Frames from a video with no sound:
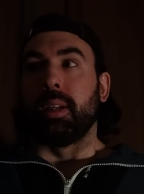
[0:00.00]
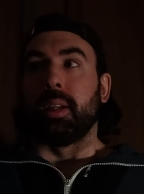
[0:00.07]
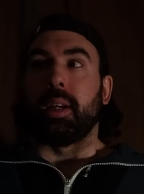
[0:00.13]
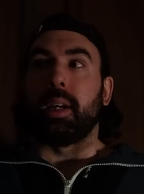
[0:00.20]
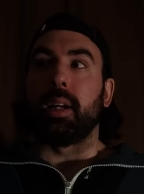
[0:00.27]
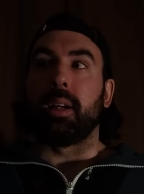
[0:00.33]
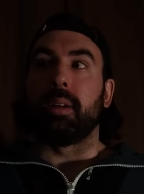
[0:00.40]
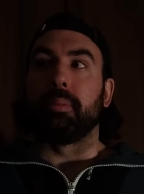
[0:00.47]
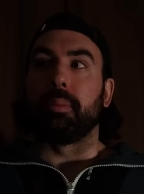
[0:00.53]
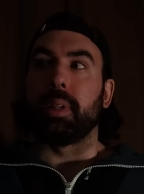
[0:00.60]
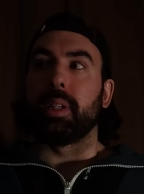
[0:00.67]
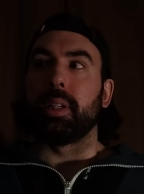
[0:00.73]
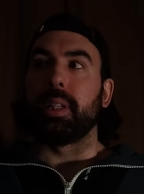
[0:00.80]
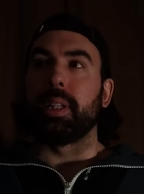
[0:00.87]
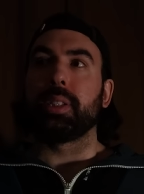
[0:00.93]
Um,
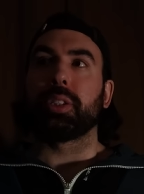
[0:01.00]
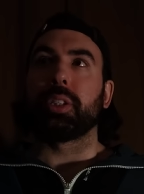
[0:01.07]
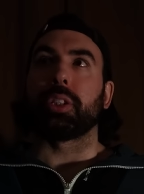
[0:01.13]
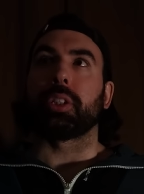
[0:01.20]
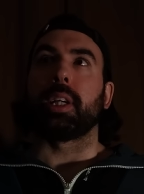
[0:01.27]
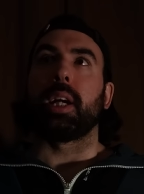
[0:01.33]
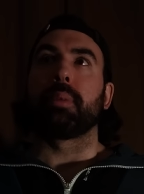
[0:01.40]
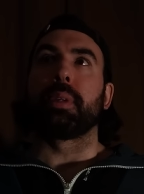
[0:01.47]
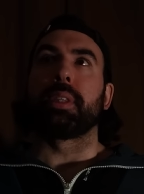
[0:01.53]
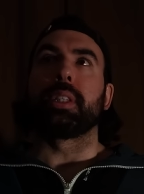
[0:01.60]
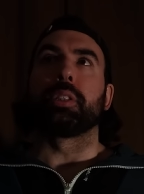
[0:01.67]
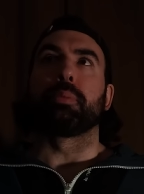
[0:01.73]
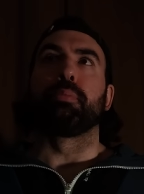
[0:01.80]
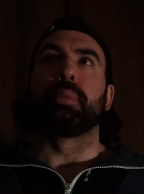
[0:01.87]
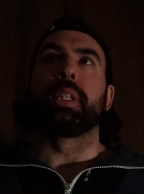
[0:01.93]
it is described that
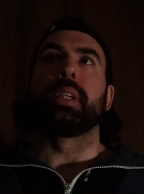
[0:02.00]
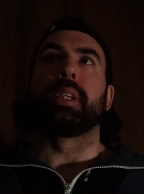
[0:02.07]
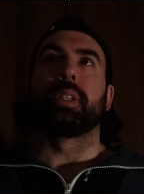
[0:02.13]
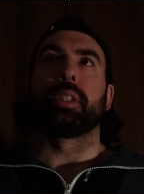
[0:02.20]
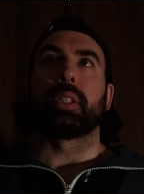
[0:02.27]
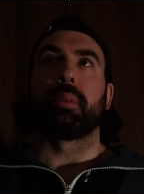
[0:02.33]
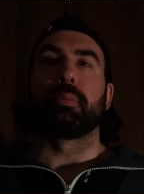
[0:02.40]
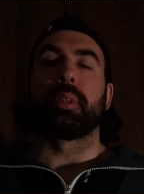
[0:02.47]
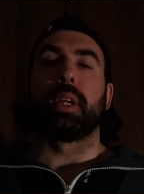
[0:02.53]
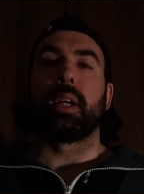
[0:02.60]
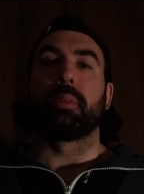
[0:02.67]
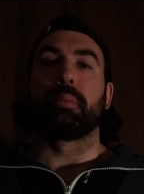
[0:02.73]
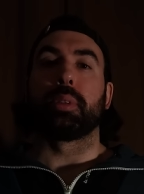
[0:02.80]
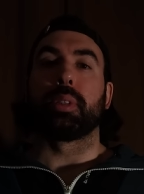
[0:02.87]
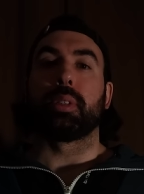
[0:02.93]
these beings
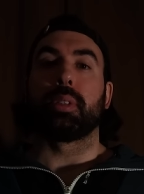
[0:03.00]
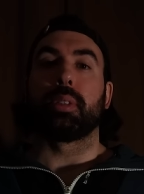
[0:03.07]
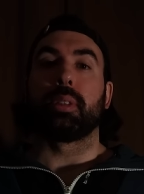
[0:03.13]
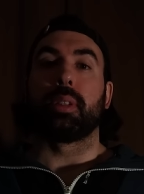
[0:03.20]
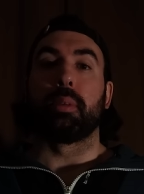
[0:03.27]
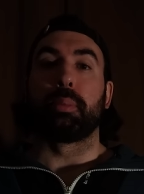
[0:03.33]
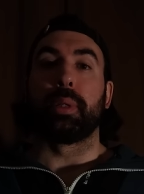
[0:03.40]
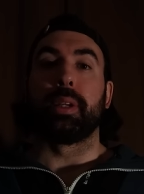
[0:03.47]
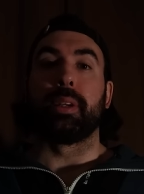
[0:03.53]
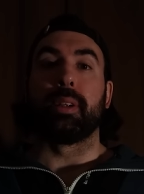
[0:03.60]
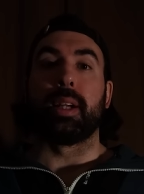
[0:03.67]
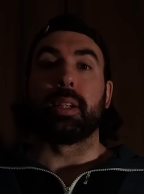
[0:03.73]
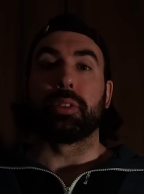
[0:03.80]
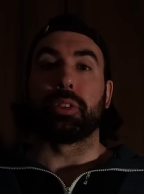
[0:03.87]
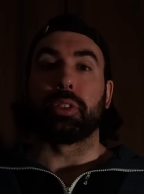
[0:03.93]
sometimes appear
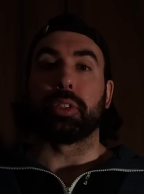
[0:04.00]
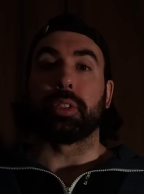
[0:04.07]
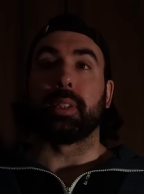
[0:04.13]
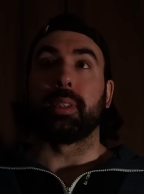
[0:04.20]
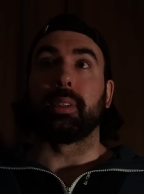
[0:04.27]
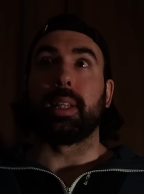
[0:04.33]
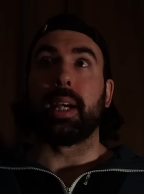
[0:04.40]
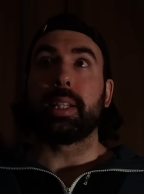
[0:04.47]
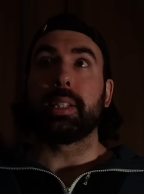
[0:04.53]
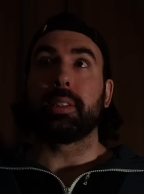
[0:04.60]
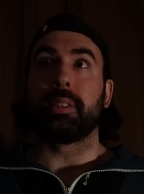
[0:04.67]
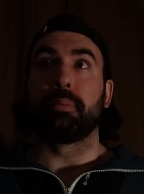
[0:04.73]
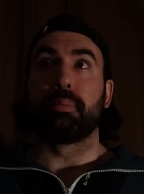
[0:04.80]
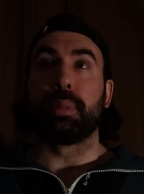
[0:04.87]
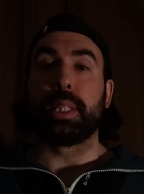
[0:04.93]
as just
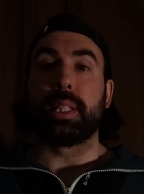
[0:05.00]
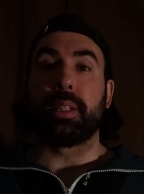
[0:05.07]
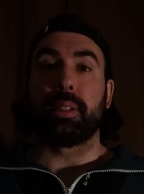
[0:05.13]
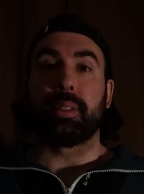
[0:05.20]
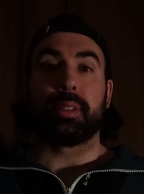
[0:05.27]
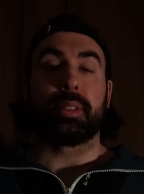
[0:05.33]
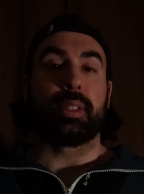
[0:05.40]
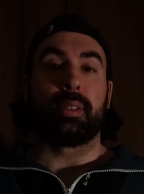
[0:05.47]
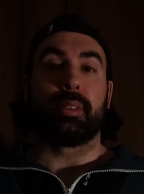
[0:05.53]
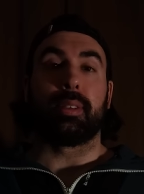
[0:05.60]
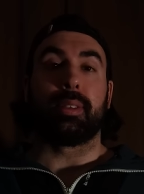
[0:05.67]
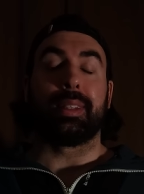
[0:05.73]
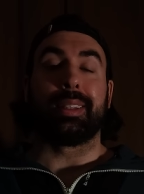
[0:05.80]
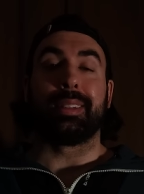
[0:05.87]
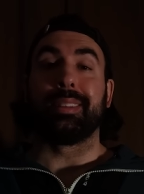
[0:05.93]
light beings. They
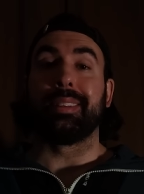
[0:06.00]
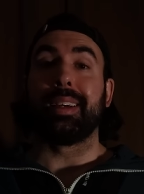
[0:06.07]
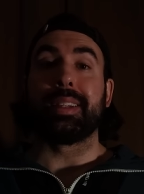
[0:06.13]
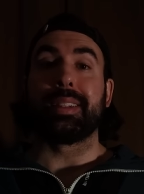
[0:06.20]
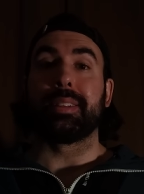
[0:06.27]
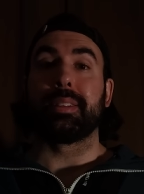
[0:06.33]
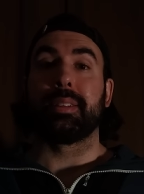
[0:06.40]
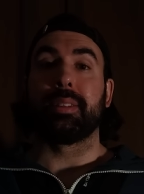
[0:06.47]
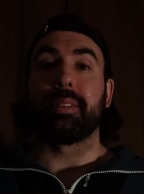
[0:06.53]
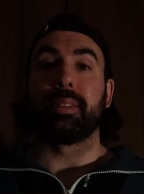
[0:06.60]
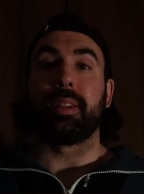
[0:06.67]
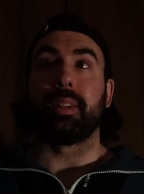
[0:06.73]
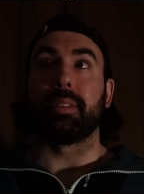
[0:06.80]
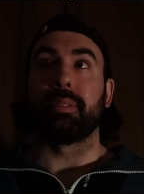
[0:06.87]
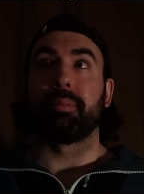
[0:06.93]
look like light,
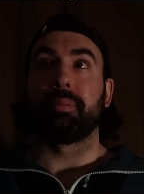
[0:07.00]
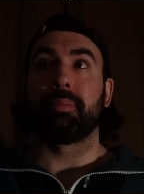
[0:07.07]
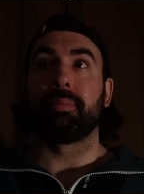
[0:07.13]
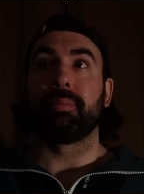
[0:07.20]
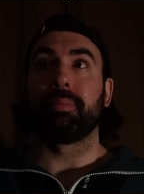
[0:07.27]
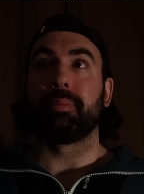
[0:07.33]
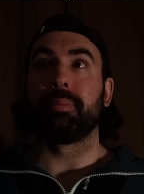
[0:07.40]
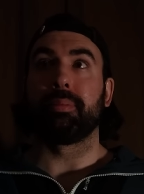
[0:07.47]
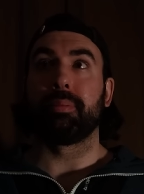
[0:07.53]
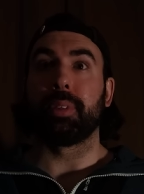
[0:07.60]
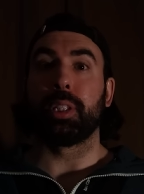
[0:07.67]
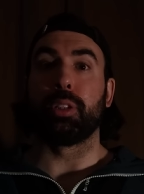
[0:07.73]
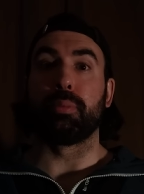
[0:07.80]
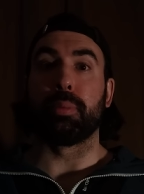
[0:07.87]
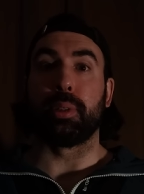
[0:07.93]
not
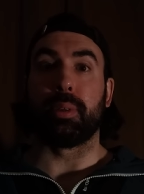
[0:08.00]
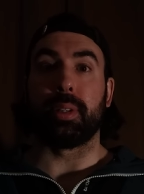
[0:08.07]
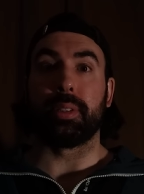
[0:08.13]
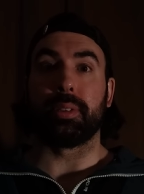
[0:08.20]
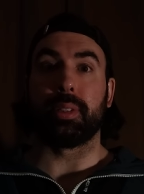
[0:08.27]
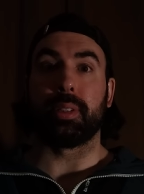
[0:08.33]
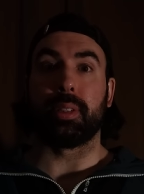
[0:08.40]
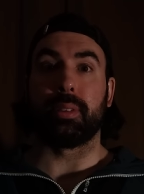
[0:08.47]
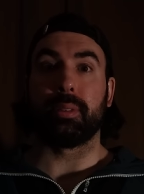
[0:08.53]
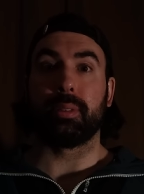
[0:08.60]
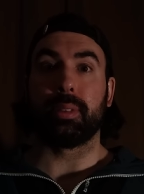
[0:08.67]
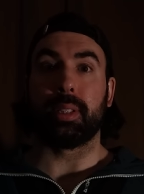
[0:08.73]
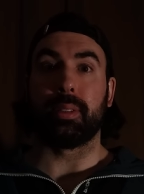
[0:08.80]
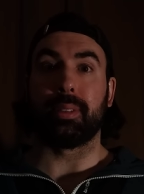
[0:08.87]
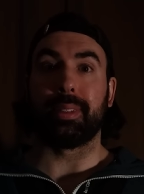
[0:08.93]
humanoids, you know?
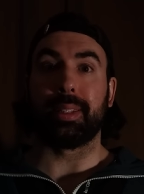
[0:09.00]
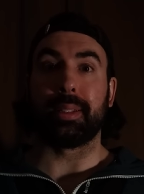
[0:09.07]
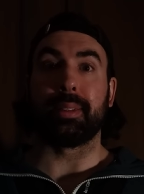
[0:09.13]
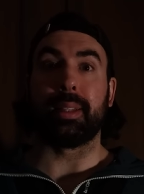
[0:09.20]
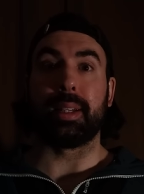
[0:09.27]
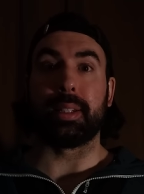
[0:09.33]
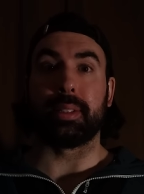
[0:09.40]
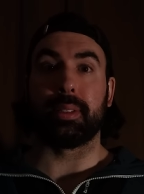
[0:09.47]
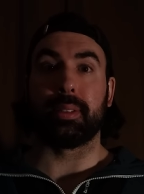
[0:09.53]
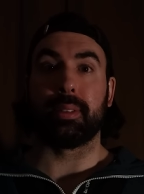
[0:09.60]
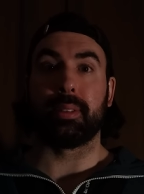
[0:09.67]
They look like light.